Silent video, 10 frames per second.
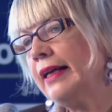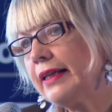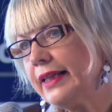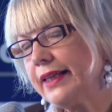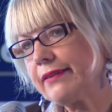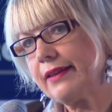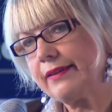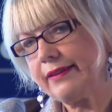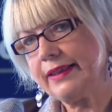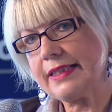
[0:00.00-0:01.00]
Here, I
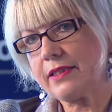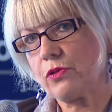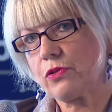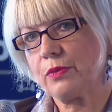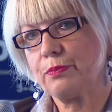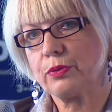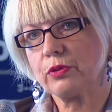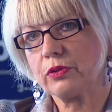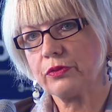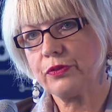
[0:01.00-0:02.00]
think it's also
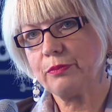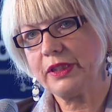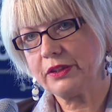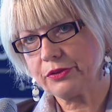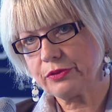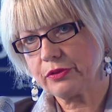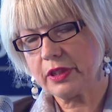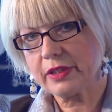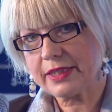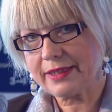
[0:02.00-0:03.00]
important for me to
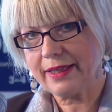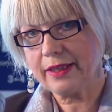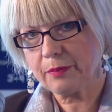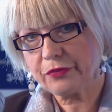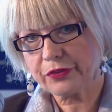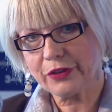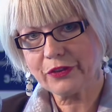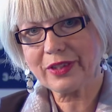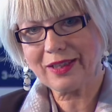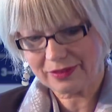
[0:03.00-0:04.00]
say up
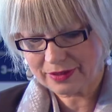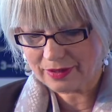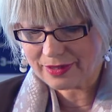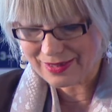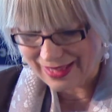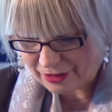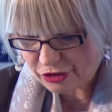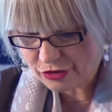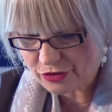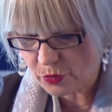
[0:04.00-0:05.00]
front that
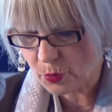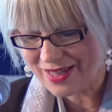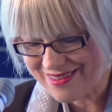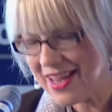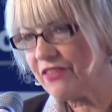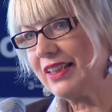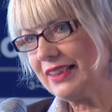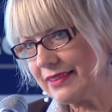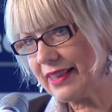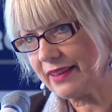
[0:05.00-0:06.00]
sanctions were never
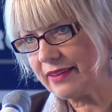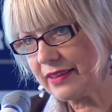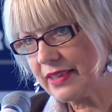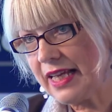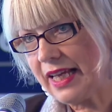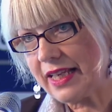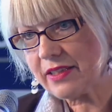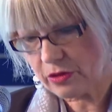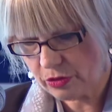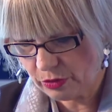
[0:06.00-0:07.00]
intended as
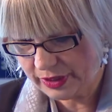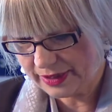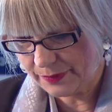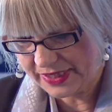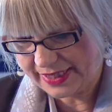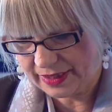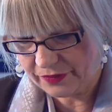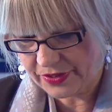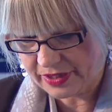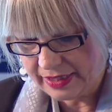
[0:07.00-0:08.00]
a goal in
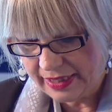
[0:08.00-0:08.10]
themselves.